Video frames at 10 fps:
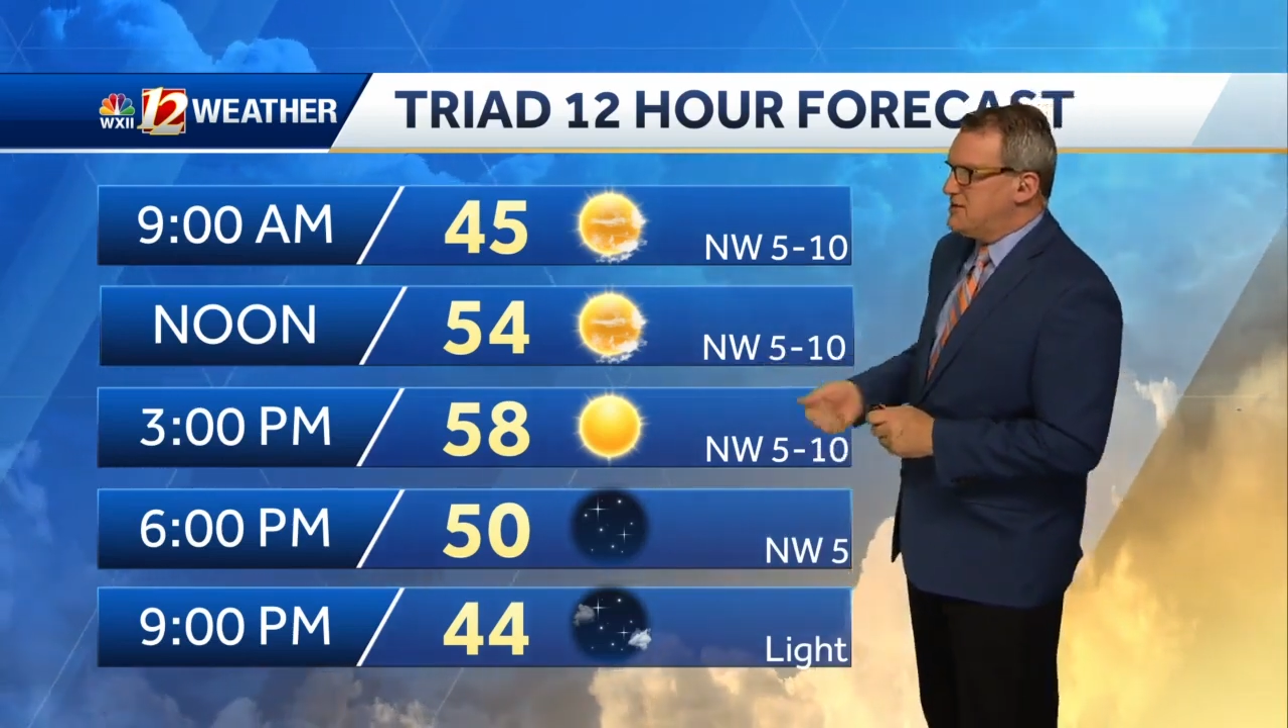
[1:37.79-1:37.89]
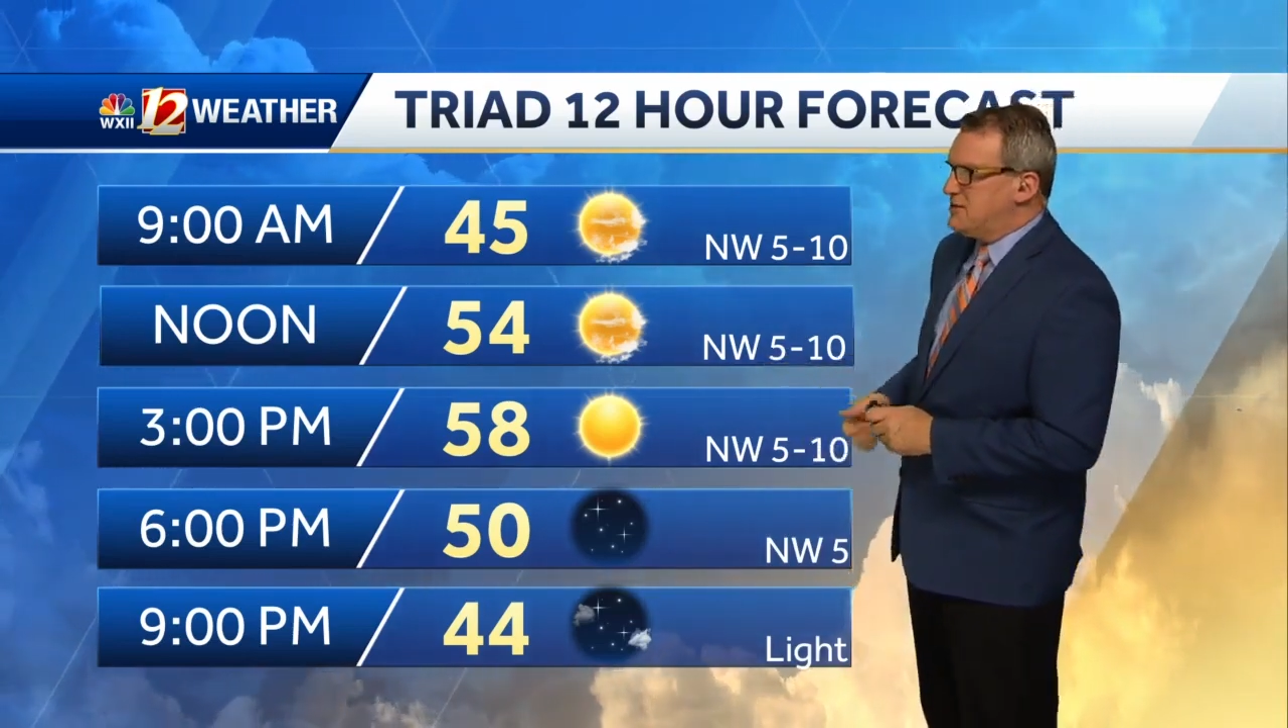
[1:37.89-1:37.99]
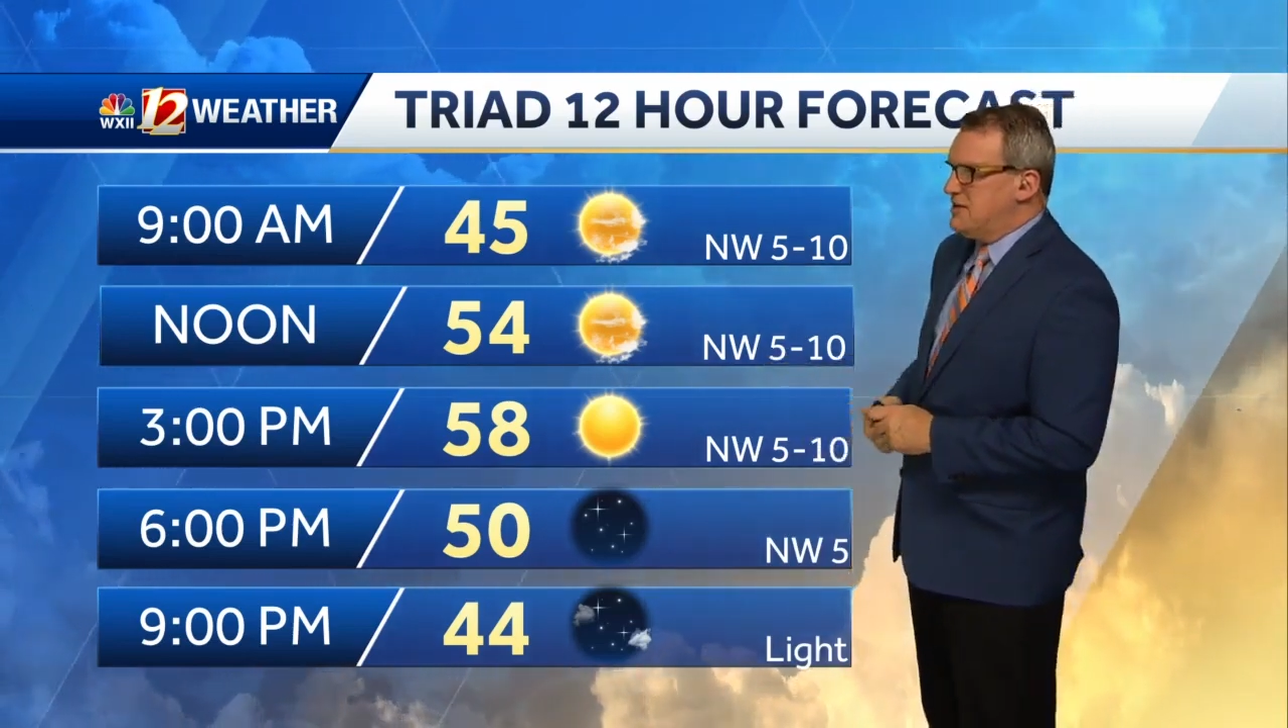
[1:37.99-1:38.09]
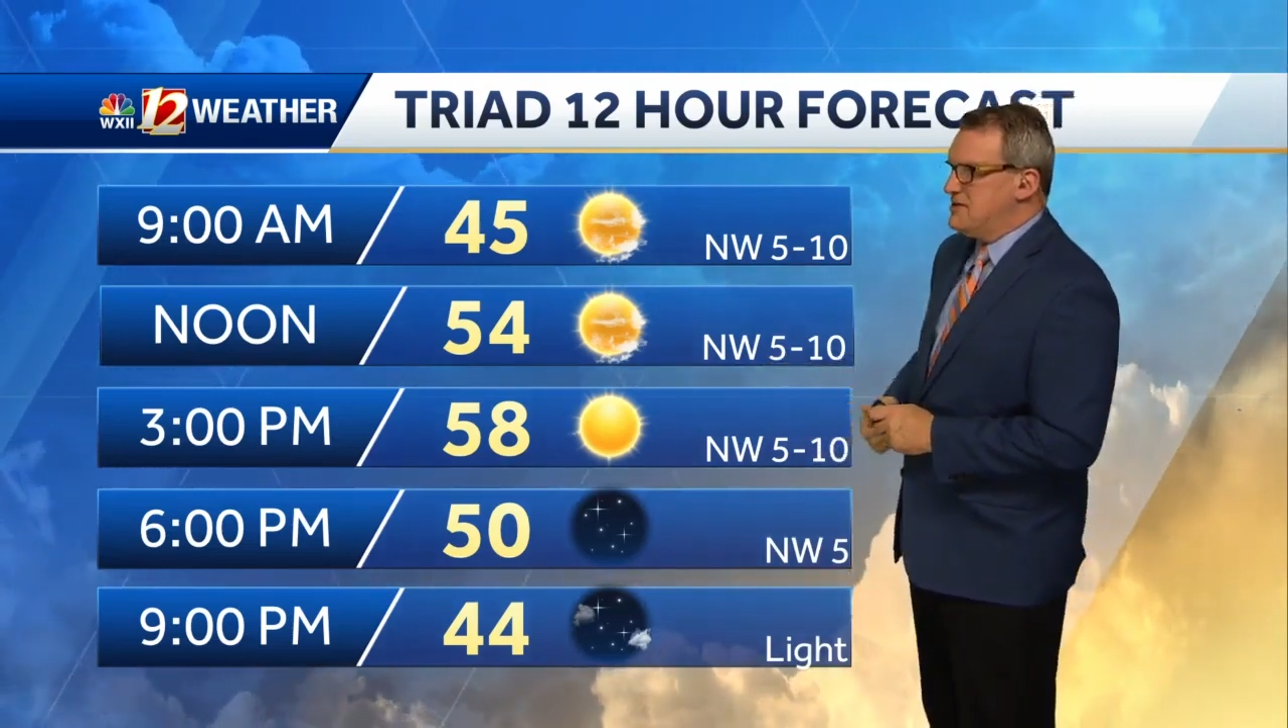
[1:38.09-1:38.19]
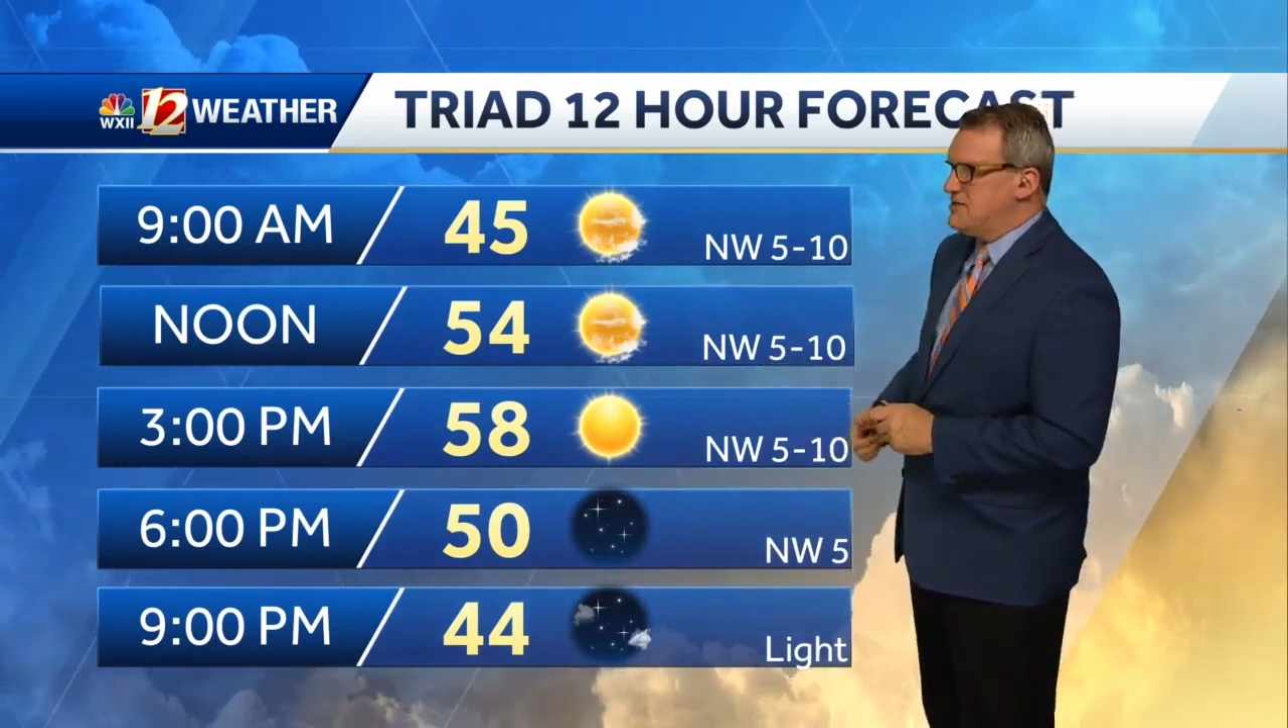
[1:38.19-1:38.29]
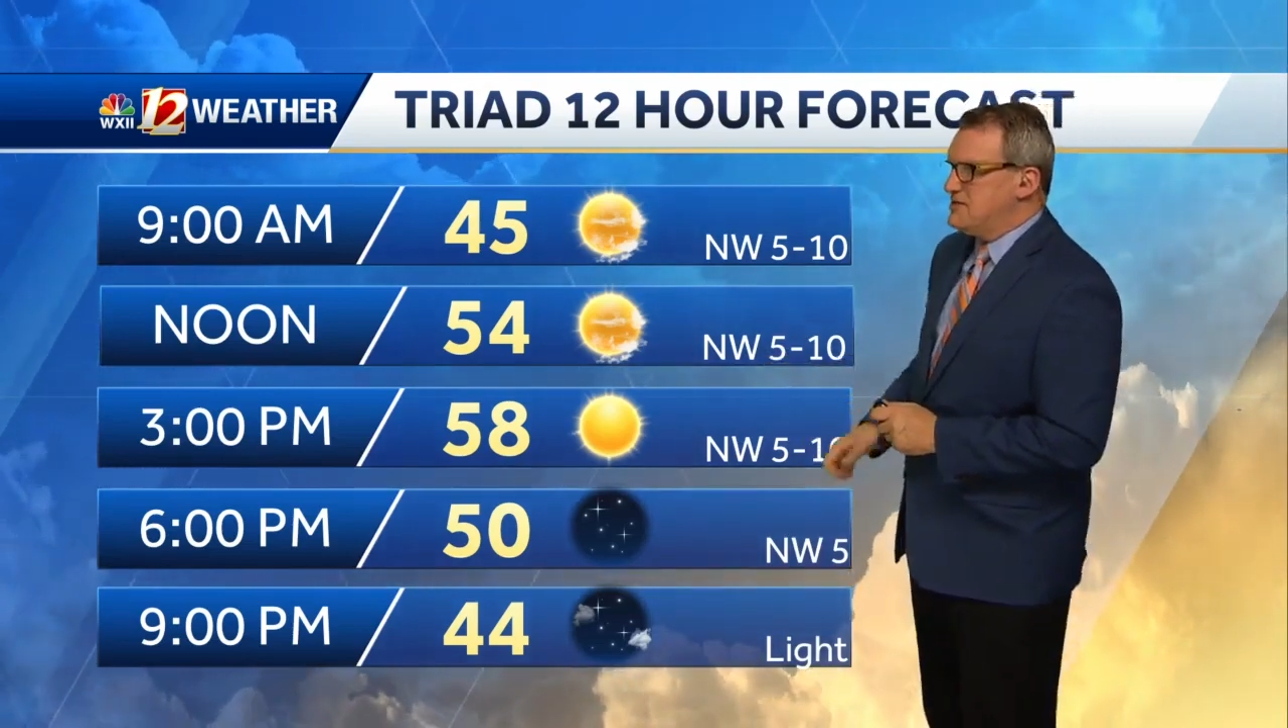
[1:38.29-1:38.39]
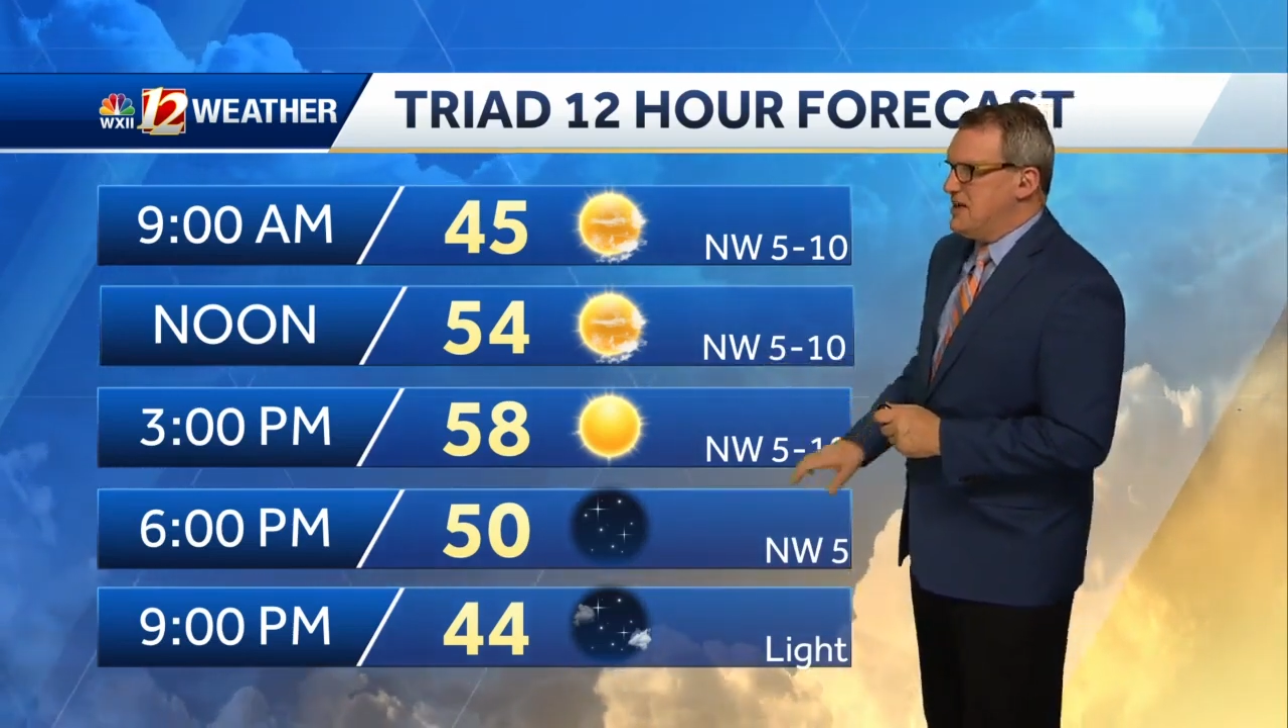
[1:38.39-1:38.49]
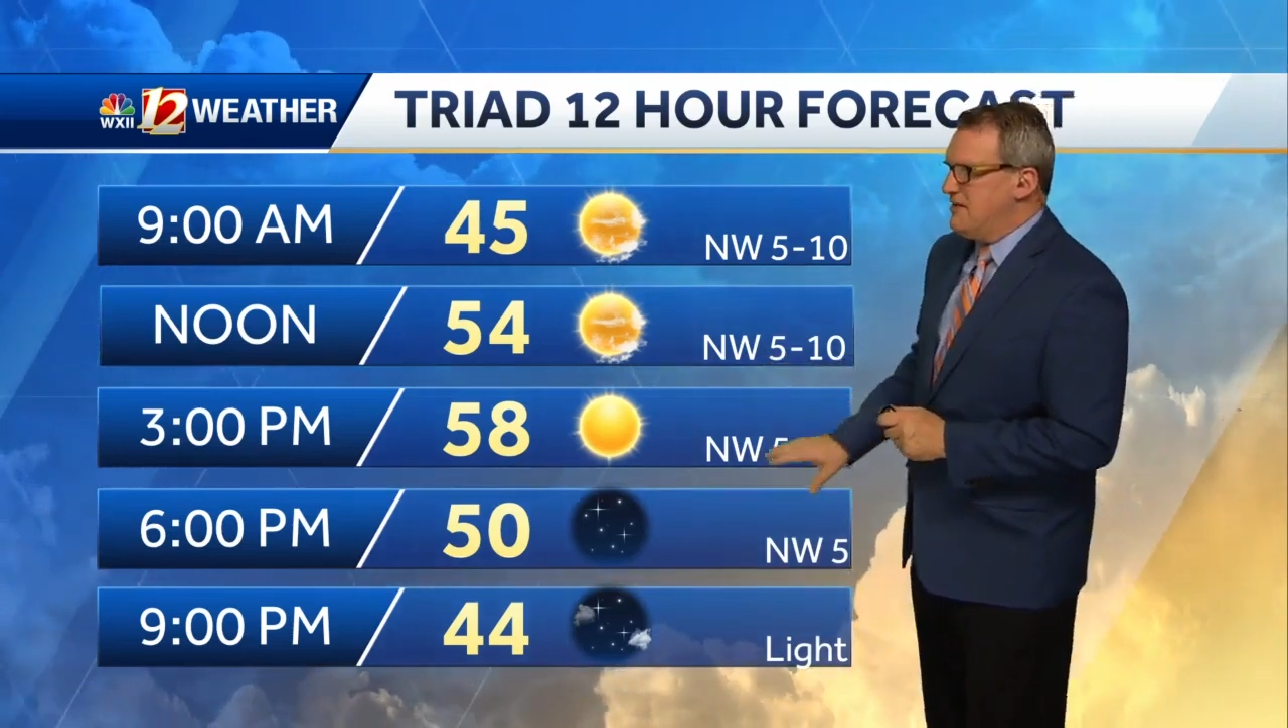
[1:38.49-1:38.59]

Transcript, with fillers: degrees this